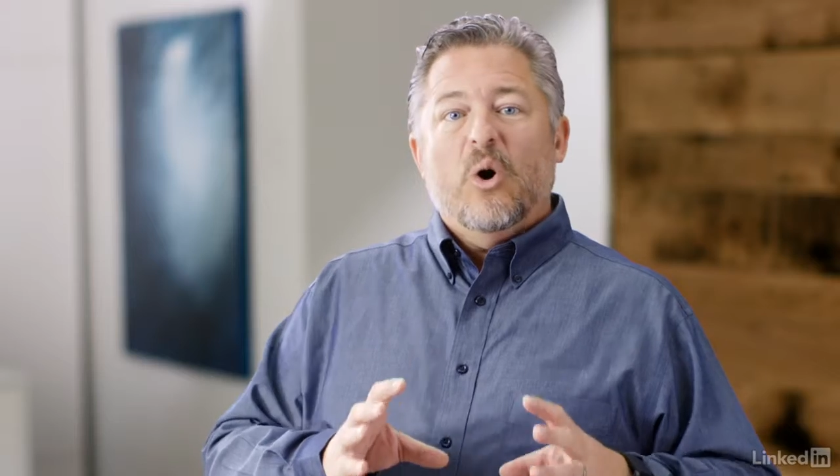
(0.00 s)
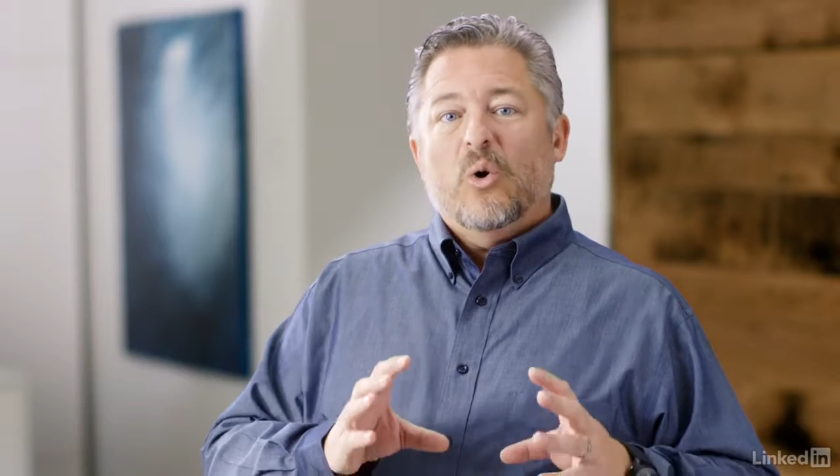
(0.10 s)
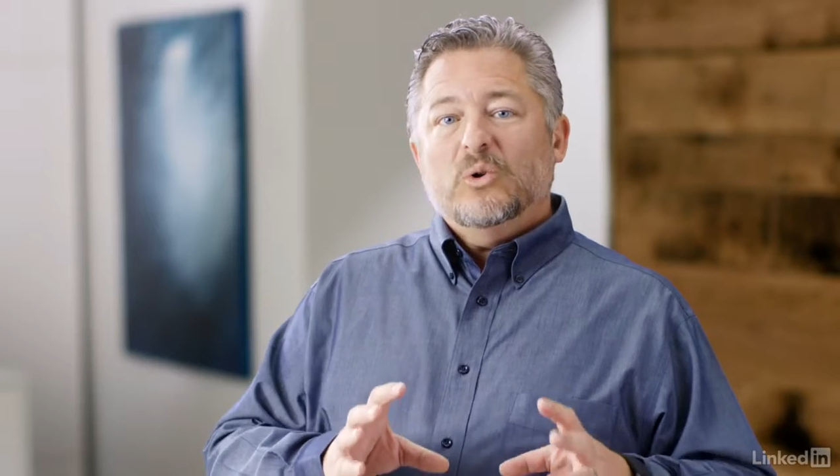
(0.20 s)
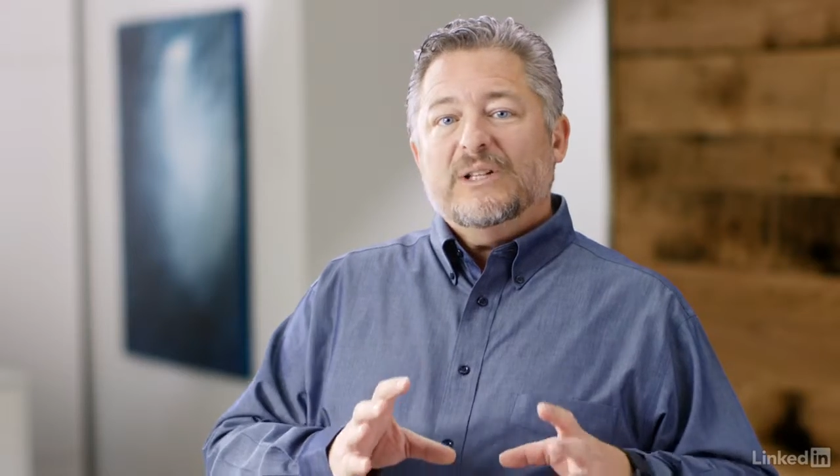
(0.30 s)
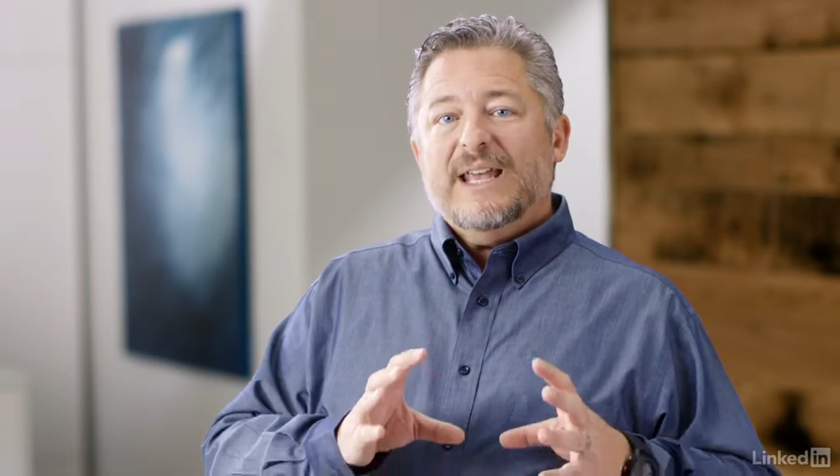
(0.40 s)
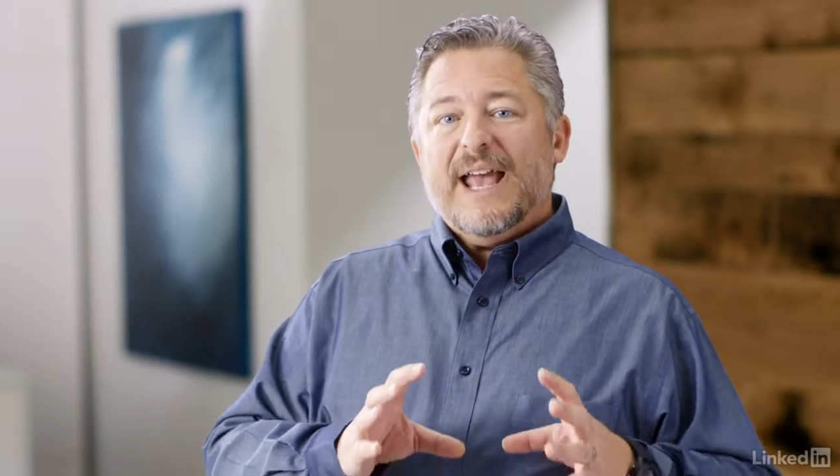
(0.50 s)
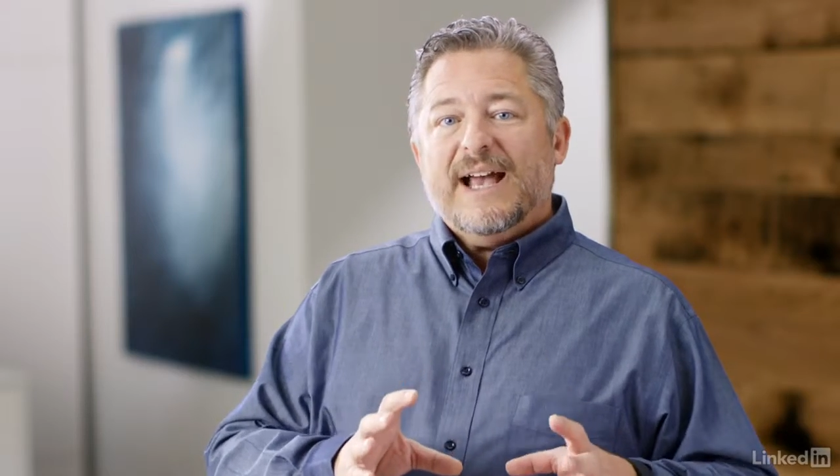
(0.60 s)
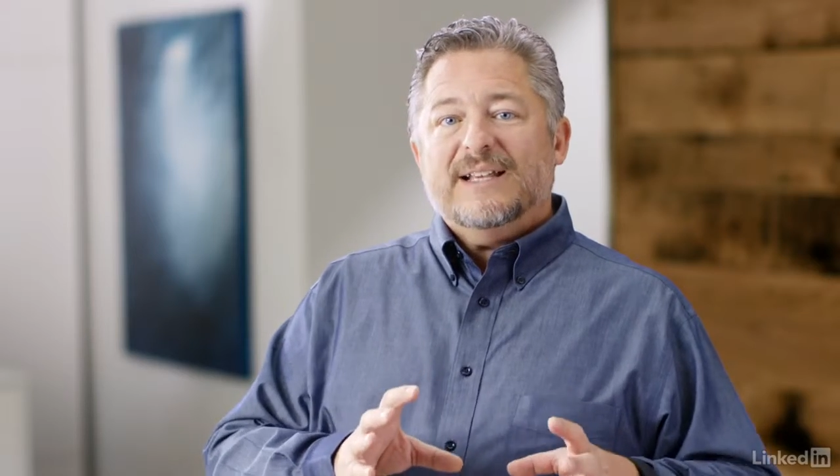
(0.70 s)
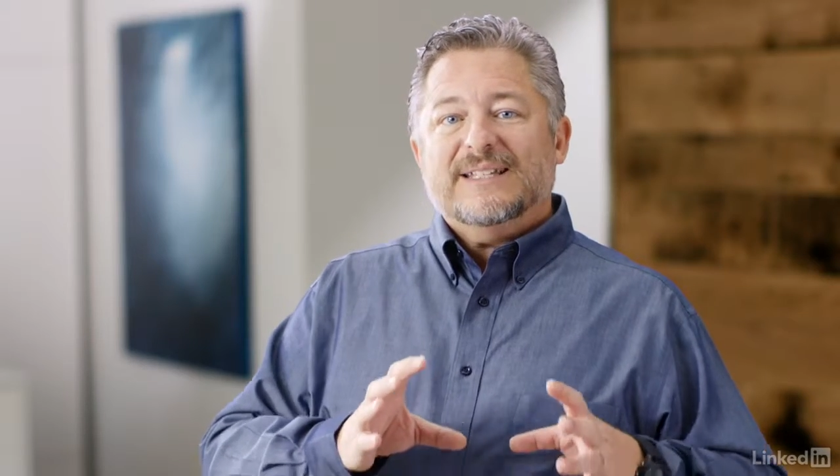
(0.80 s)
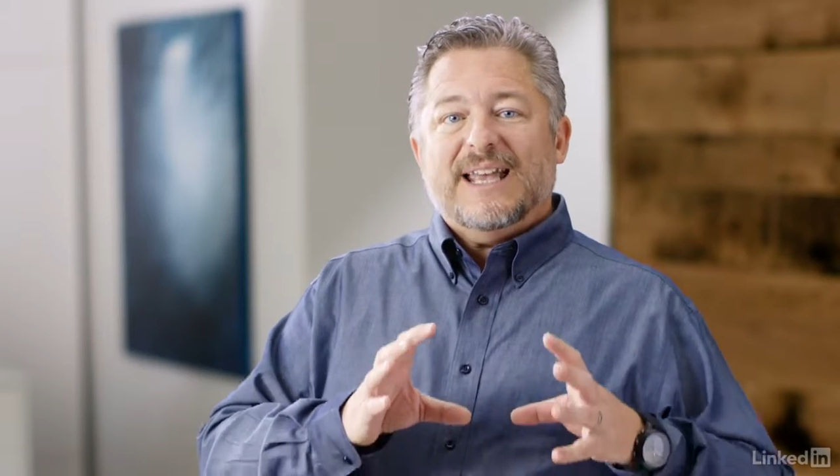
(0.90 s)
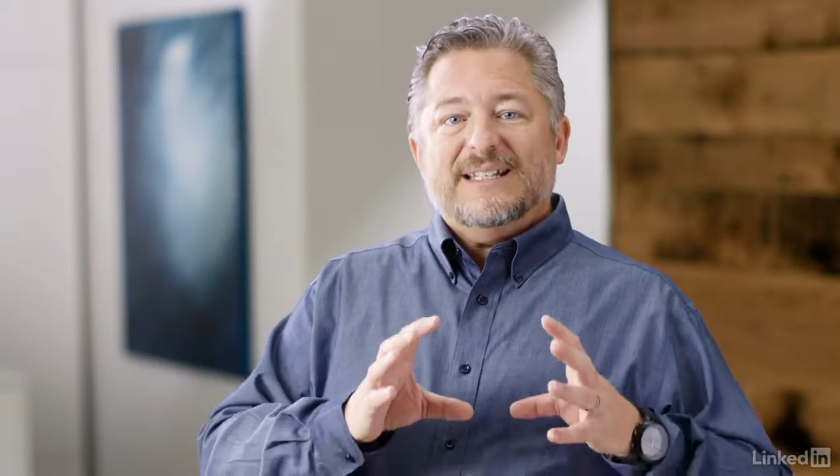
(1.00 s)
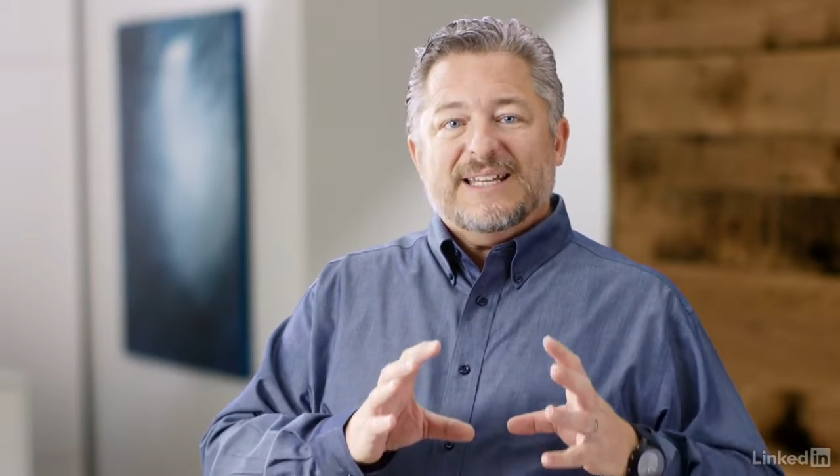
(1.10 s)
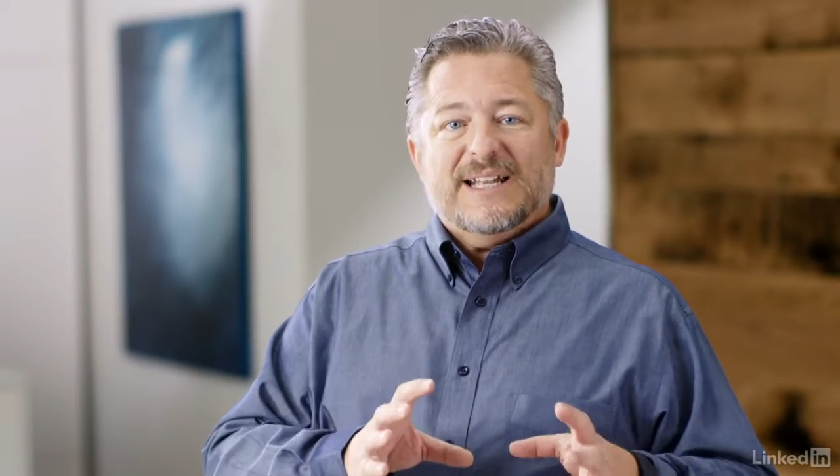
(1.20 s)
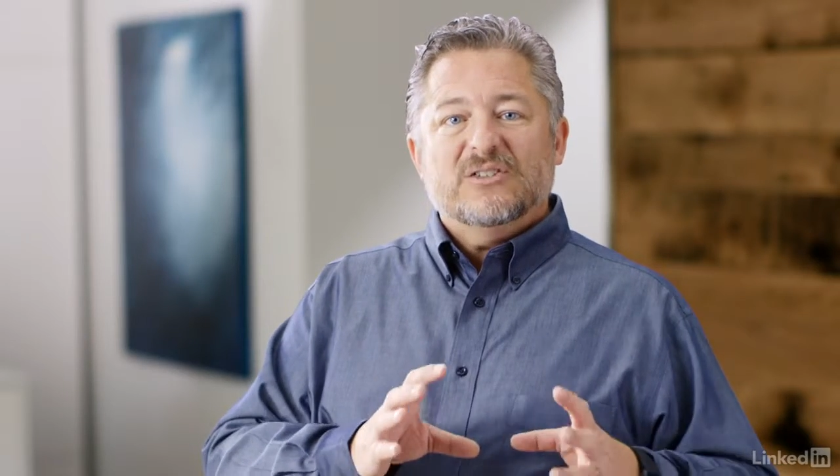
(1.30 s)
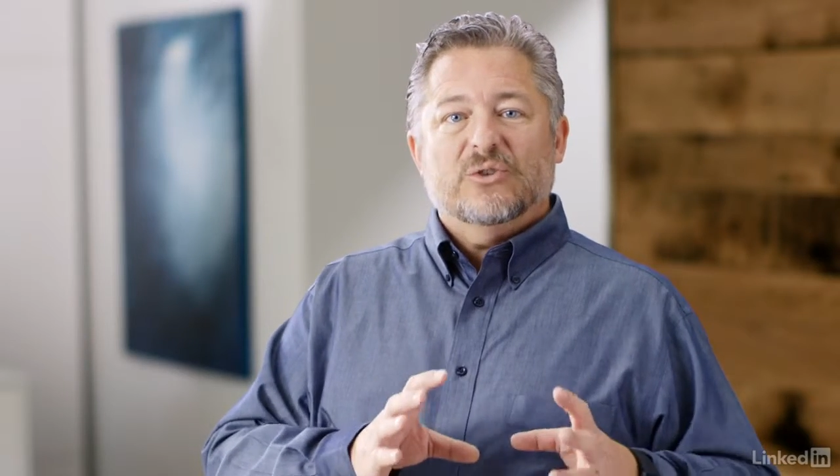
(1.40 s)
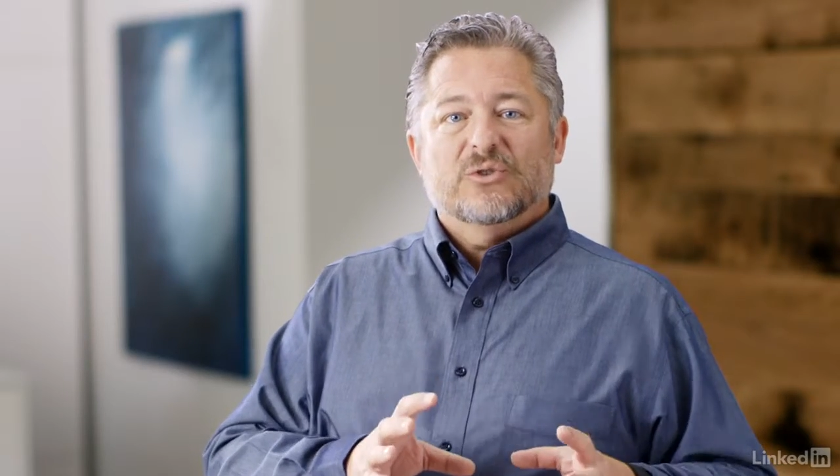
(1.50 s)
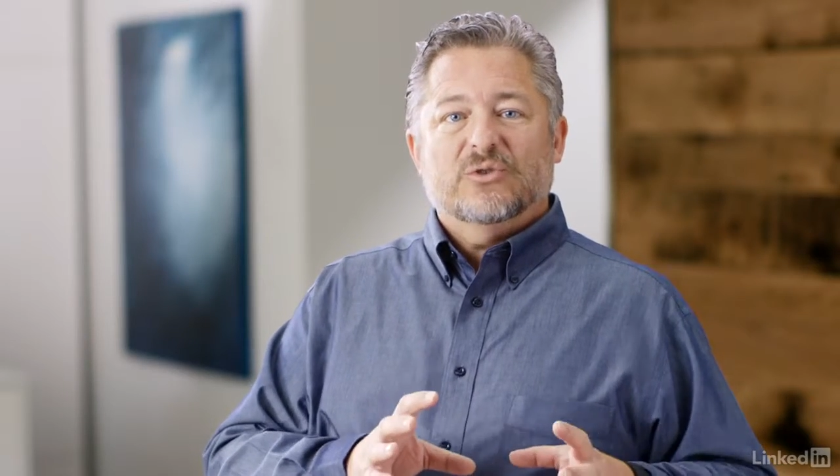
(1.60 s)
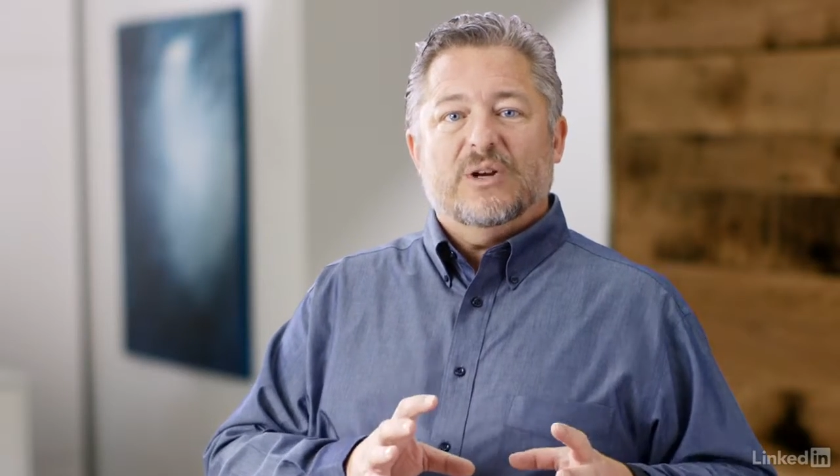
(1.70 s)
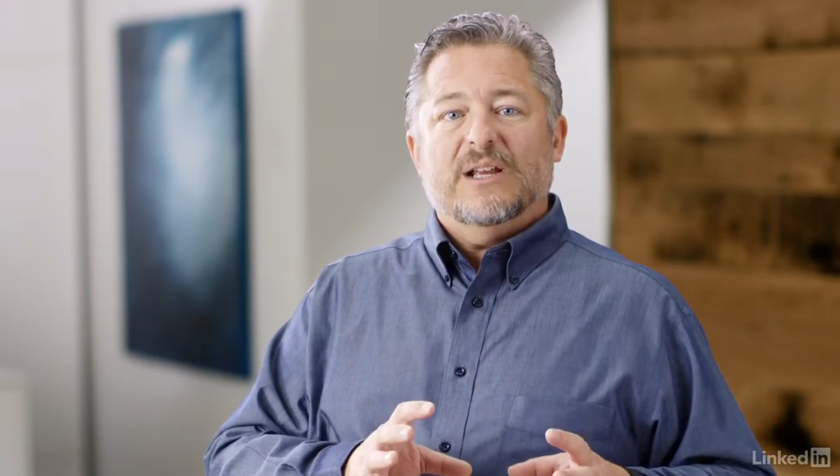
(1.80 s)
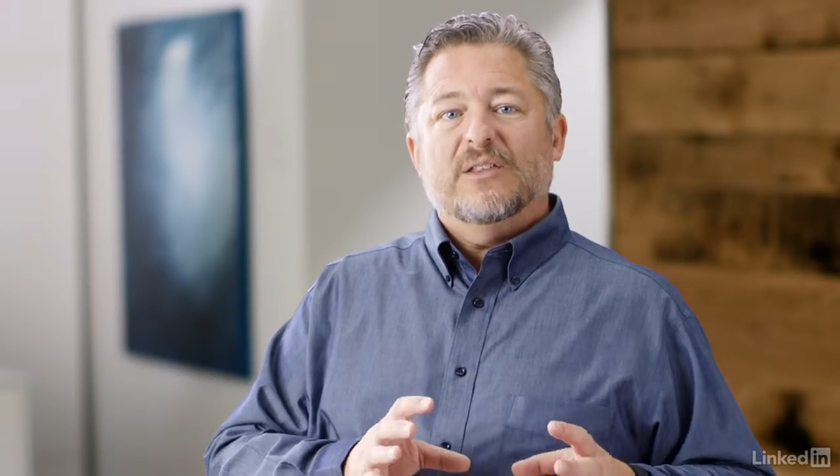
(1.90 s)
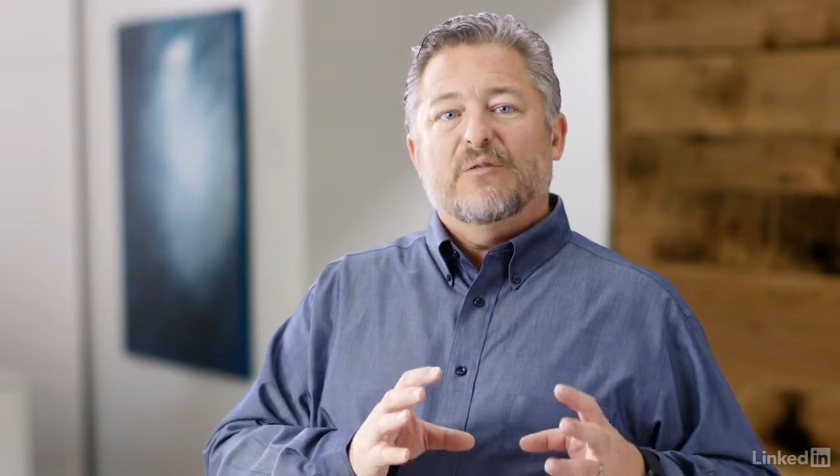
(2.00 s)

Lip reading: only has a tensile strength